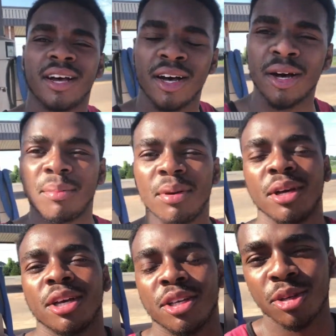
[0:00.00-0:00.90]
up,
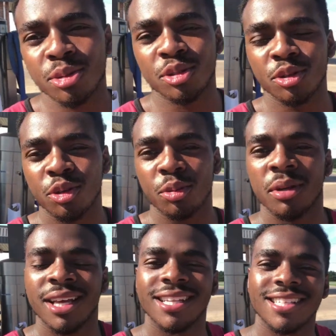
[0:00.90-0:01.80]
YouTube?
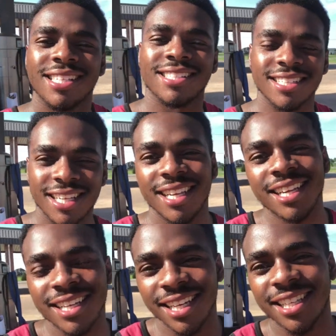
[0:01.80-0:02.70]
This is
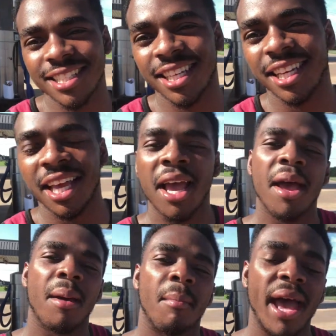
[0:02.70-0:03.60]
Z.D.G
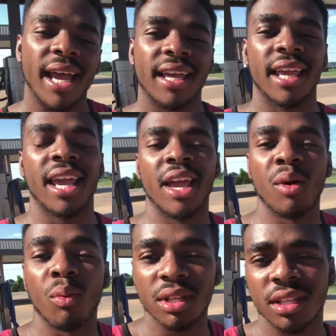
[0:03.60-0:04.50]
back again
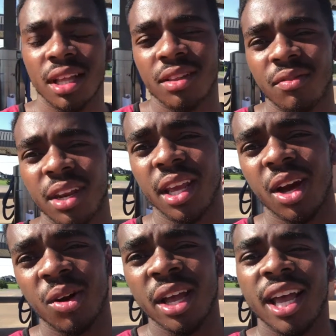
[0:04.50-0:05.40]
with another
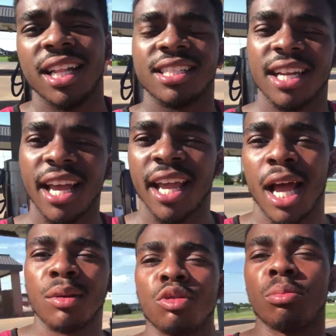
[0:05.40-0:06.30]
video, and today
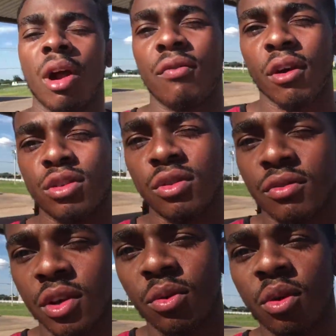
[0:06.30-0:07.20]
I'm doing my first
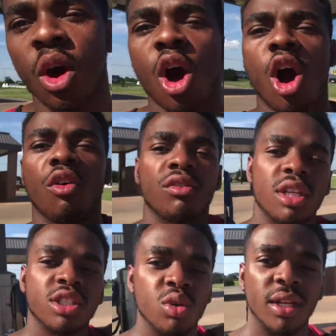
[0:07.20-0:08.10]
review over
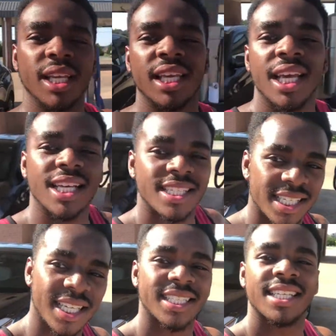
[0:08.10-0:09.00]
the
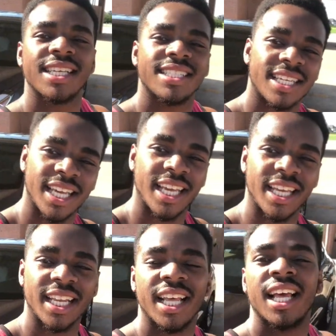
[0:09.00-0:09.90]

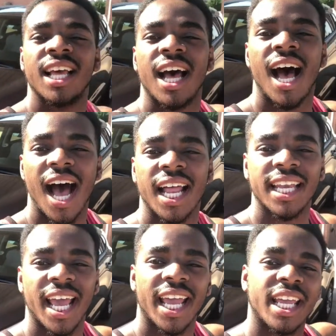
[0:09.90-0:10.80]
2016
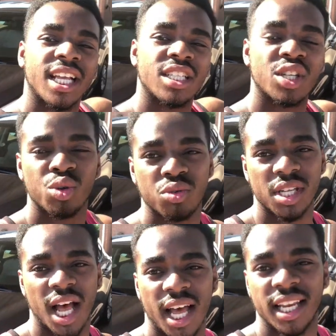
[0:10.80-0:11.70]
Hyundai
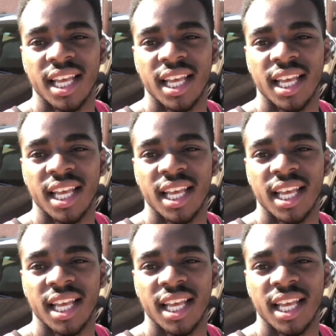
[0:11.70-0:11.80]
Tucson.